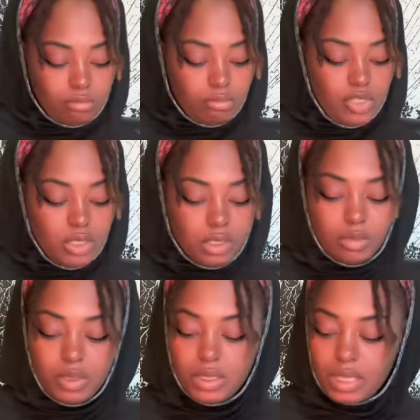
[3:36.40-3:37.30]
This
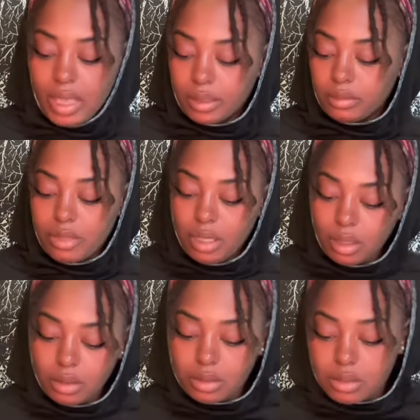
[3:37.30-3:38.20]
could be
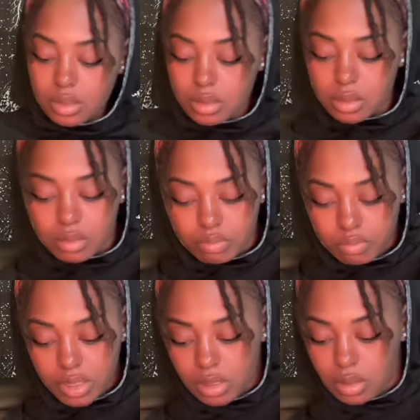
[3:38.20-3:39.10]
psychedelics. This could
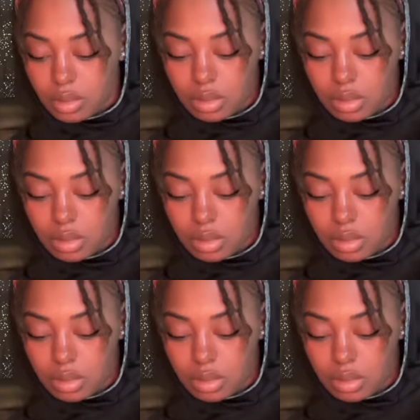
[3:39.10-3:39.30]
be